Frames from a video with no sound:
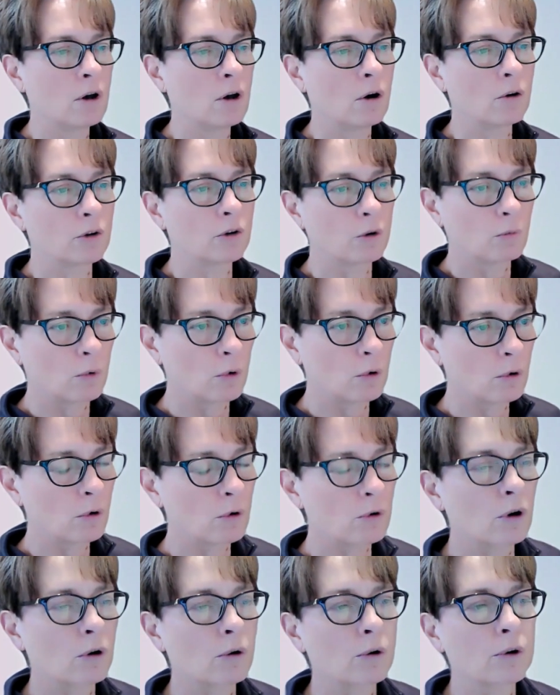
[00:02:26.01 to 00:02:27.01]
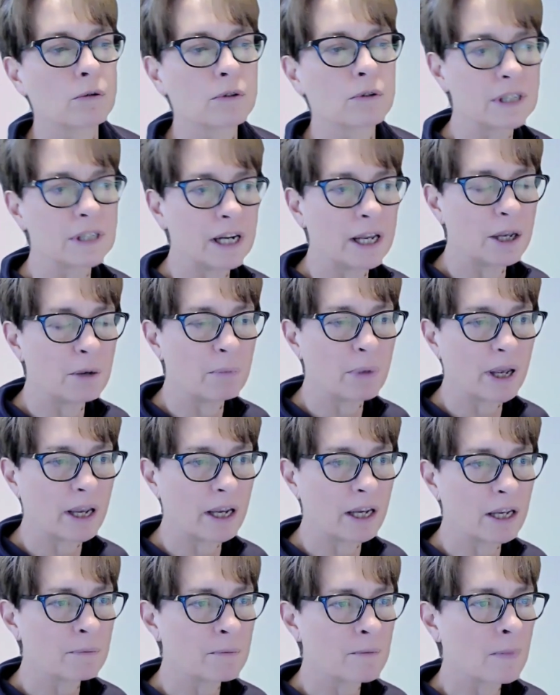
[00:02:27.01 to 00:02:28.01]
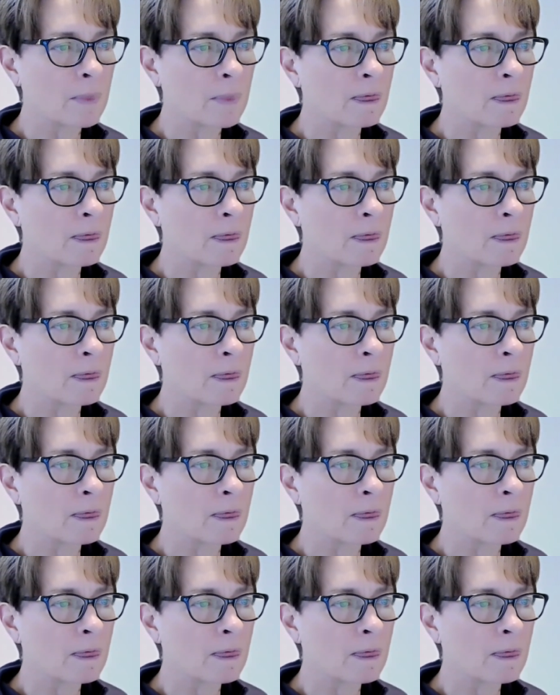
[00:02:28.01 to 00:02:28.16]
on a walk, or you're sleeping.